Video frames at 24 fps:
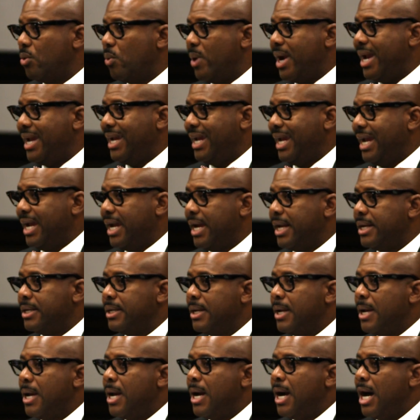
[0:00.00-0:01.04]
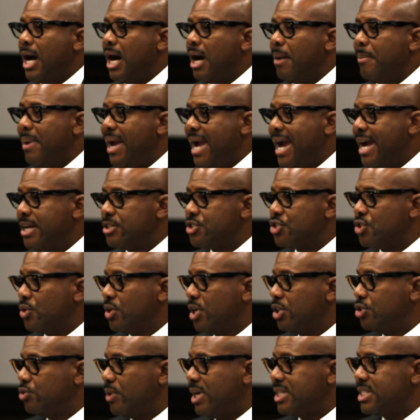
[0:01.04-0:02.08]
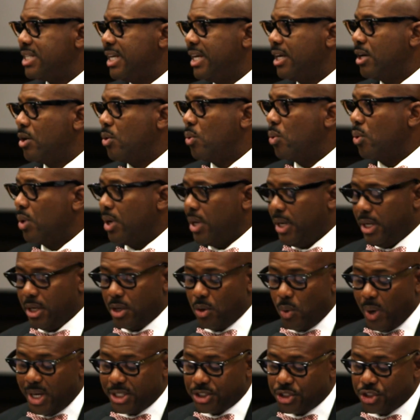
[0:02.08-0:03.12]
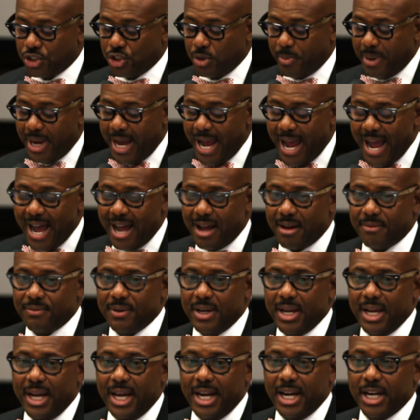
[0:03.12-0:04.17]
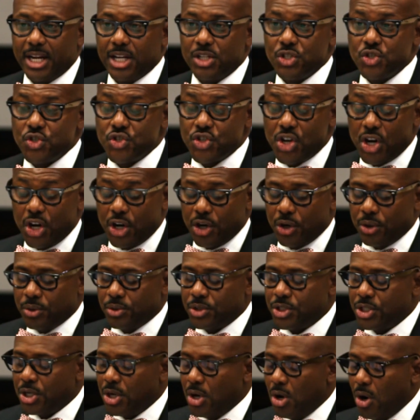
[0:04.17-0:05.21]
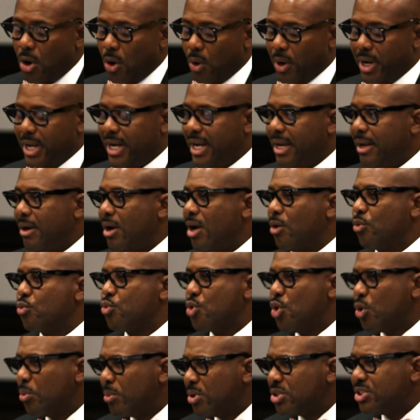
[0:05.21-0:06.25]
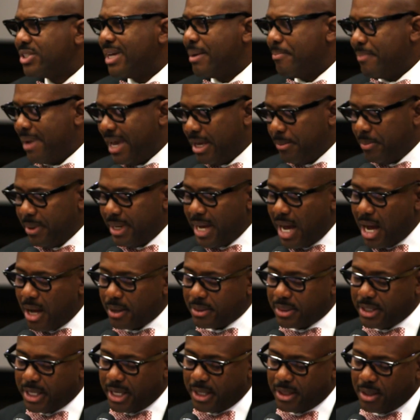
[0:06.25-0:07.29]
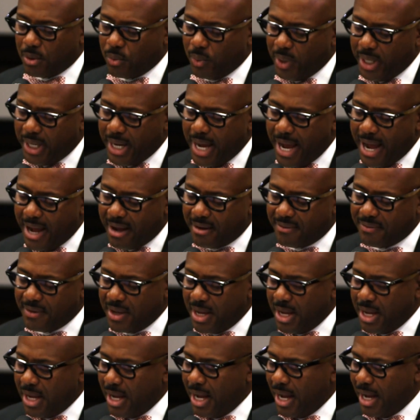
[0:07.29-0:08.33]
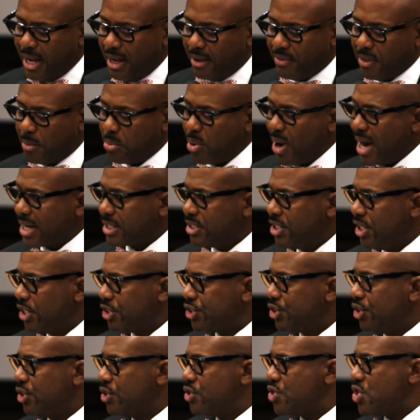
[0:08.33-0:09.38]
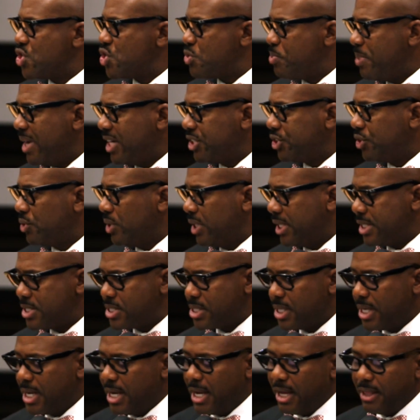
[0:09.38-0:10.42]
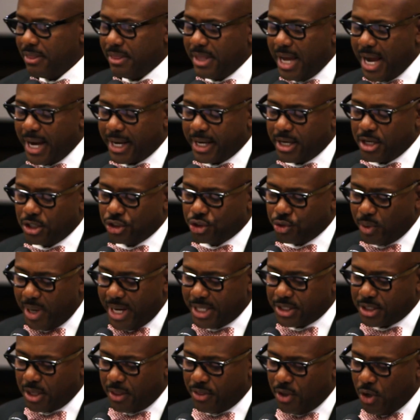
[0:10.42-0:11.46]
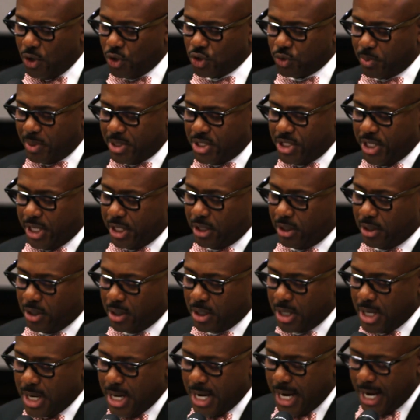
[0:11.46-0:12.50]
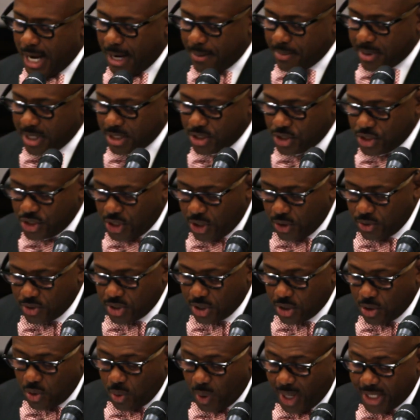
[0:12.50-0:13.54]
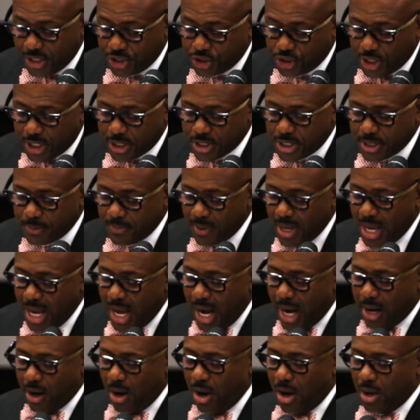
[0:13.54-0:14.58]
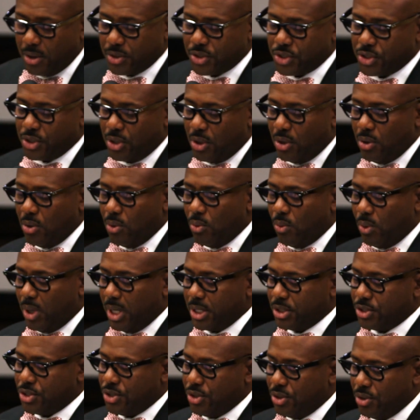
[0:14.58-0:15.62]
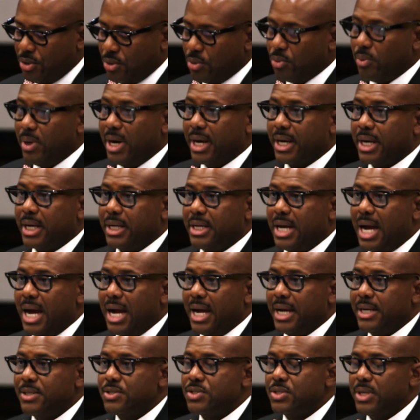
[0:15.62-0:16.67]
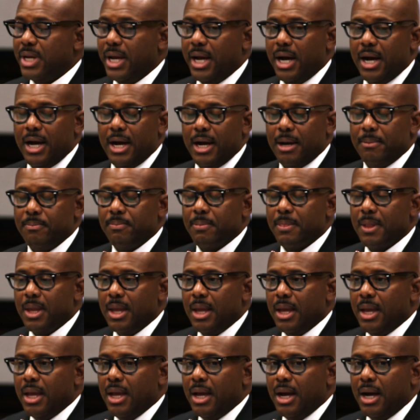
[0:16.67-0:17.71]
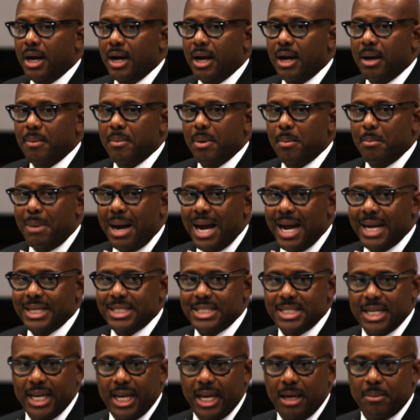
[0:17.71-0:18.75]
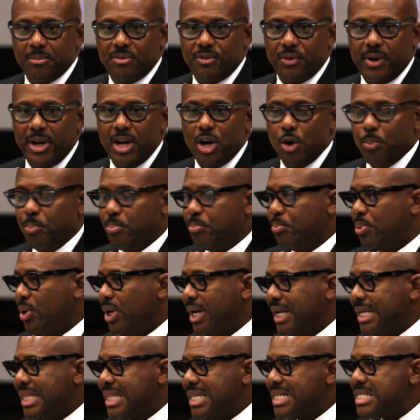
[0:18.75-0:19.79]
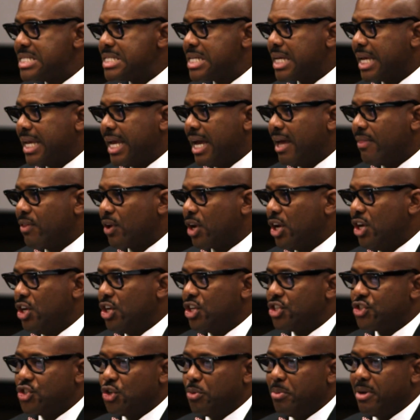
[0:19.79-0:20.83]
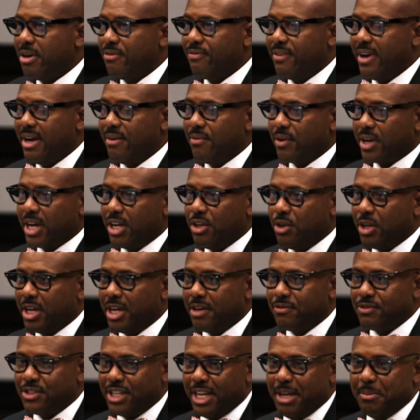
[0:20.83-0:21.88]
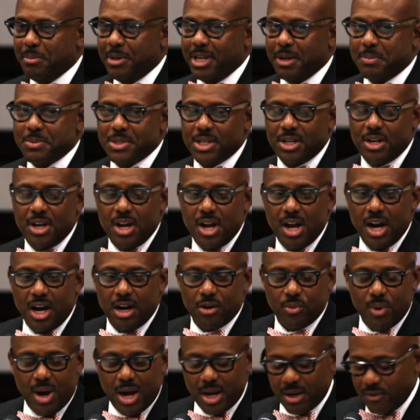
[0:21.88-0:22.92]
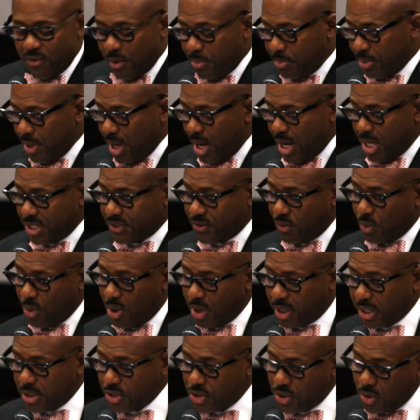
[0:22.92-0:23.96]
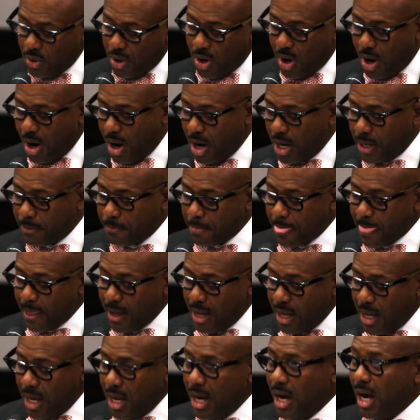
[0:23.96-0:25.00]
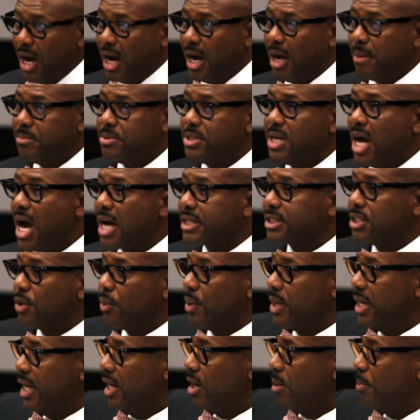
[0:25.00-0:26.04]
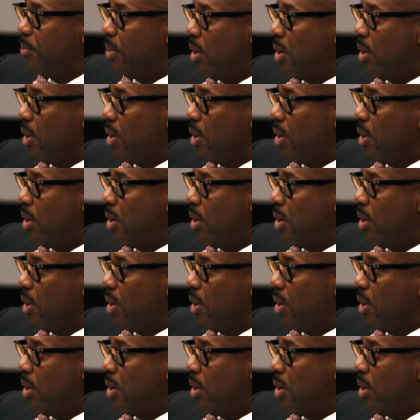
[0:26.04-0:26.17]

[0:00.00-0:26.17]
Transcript: to weigh in, um, answer and address any, any questions you may have, any concerns, or any rumors that may be out there that we have uh, the practitioners, the specialists that can address those particular um, concerns and questions. I also want to recognize um, um, my team for help putting this together. Can you just do me a favor? Can you give Team Gipson a round of applause for working so hard? Uh, Dr. Renita